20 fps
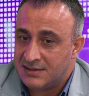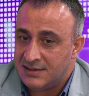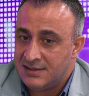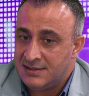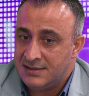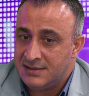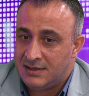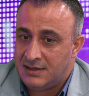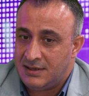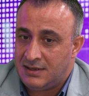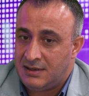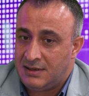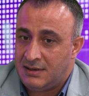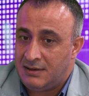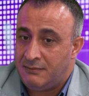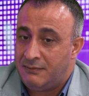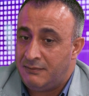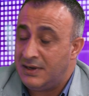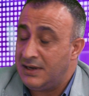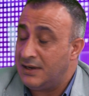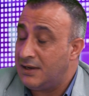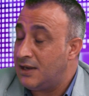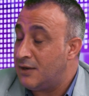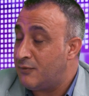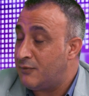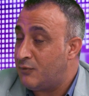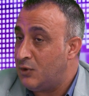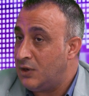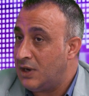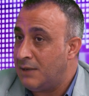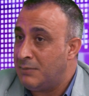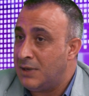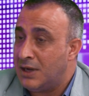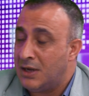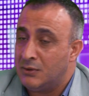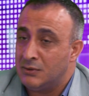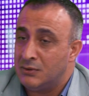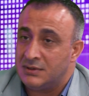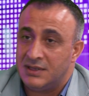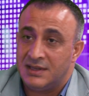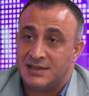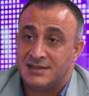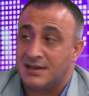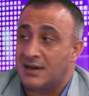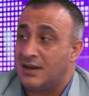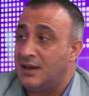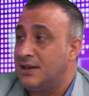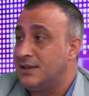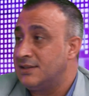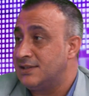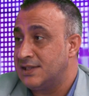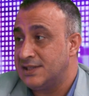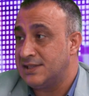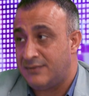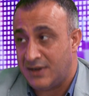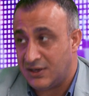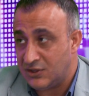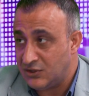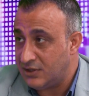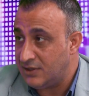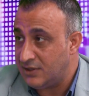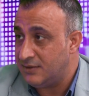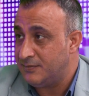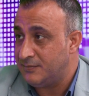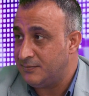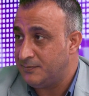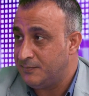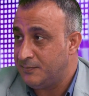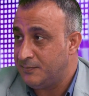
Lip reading: is very careful about its client satisfaction,